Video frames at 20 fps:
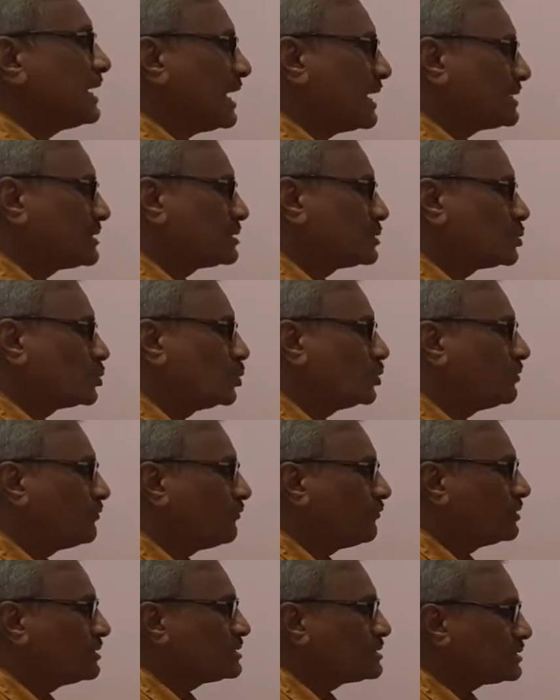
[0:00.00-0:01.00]
has stood
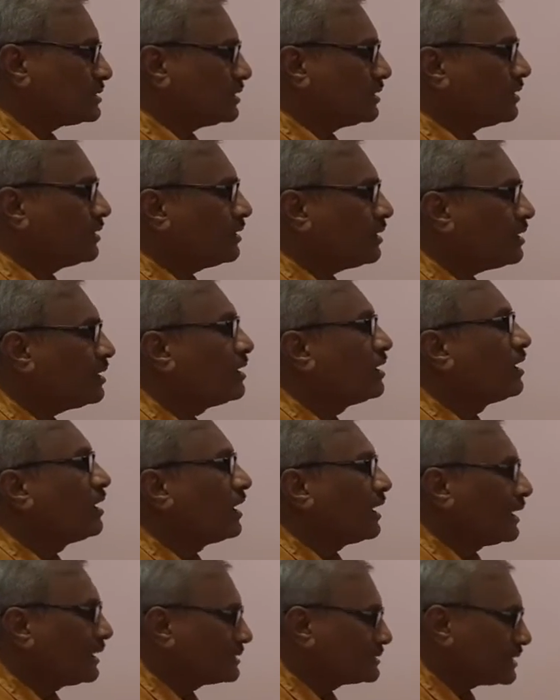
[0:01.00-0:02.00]
first in the
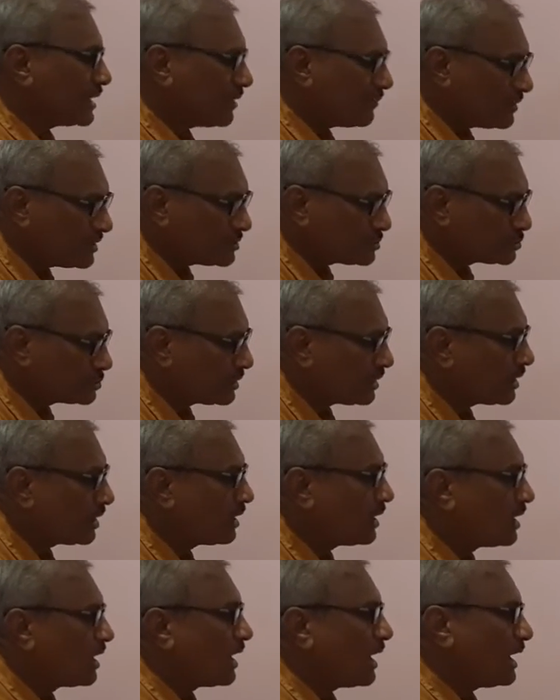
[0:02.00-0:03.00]
examination,
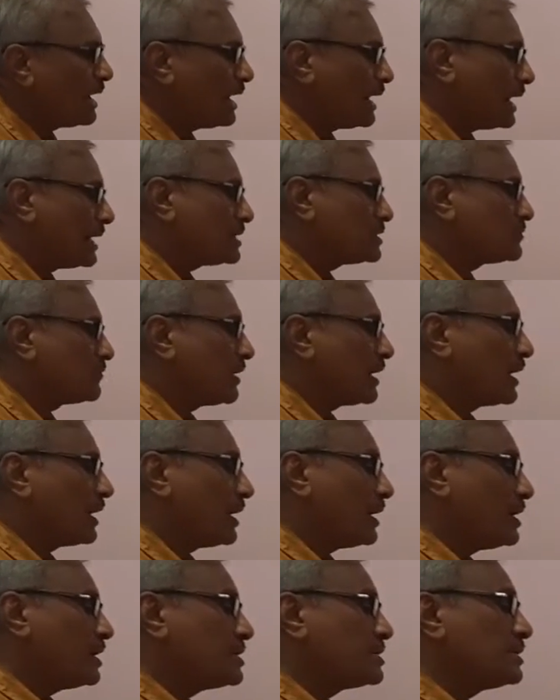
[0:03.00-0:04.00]
and that's why
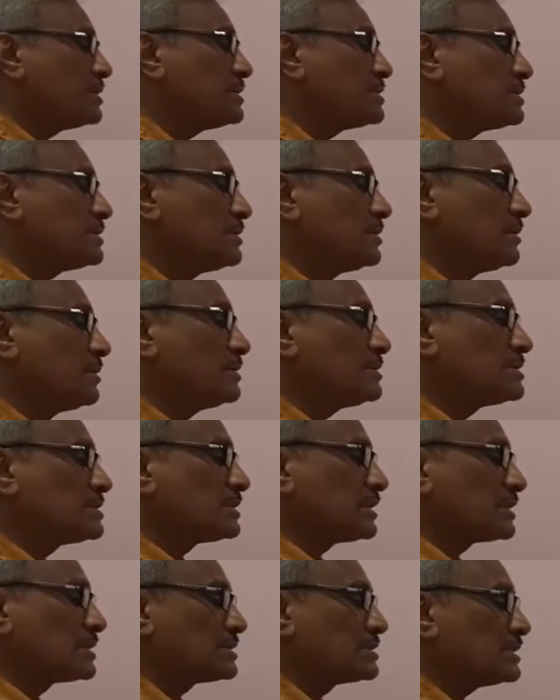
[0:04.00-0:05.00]
it is the
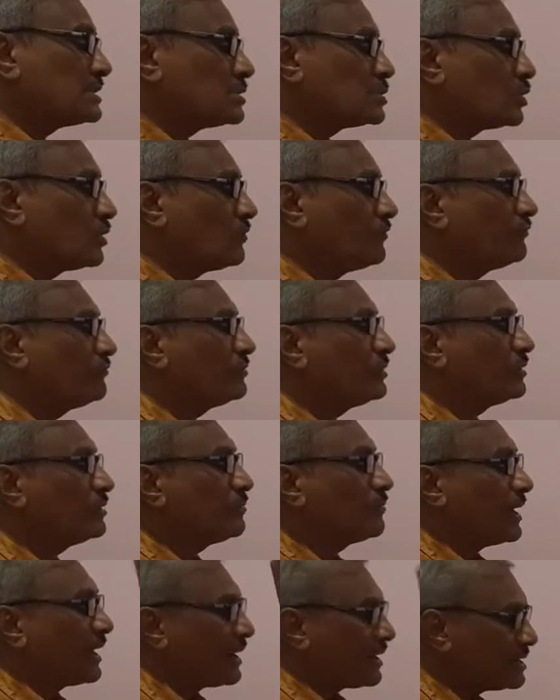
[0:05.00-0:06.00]
success of the
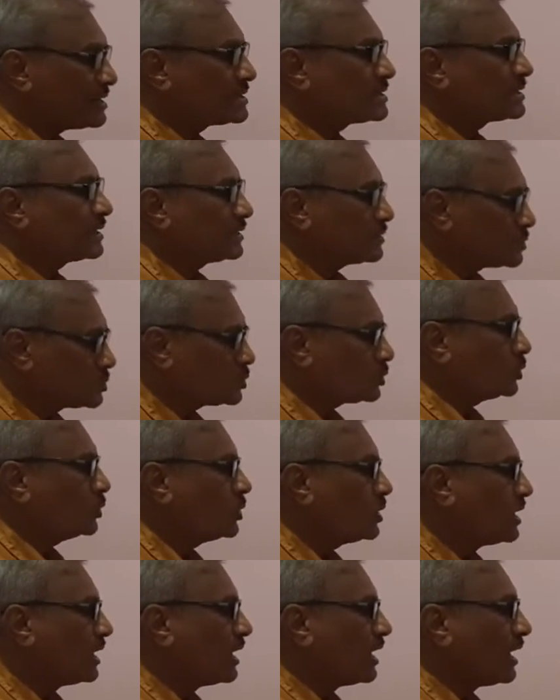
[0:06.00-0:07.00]
parents also,
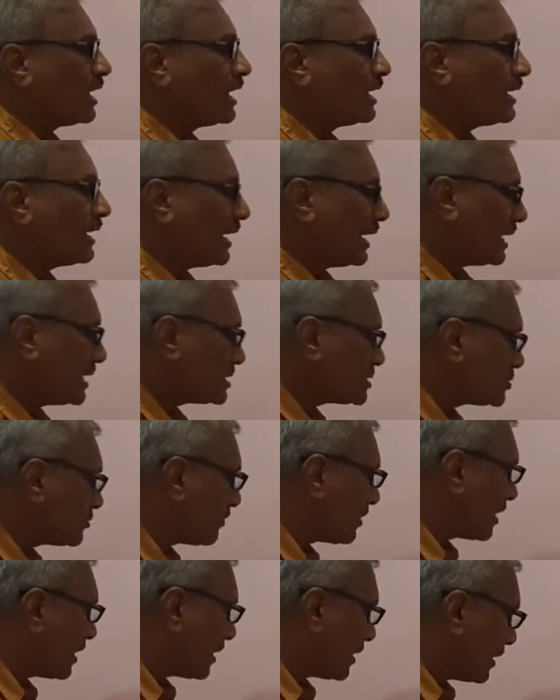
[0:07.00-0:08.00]
and that's
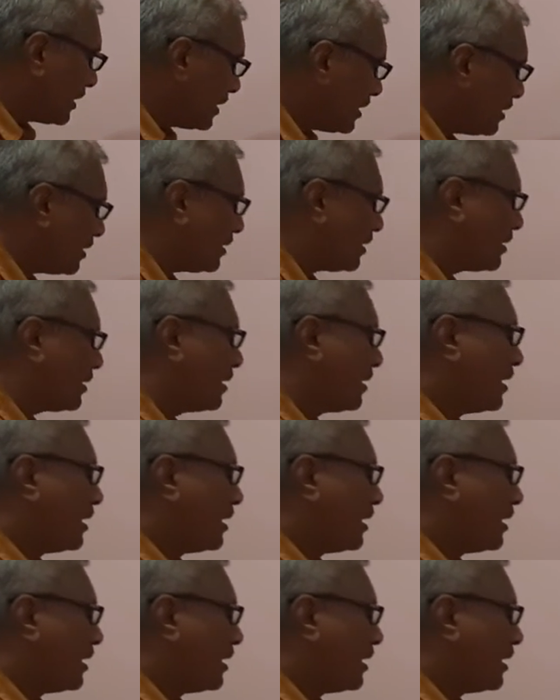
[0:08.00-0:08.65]
why here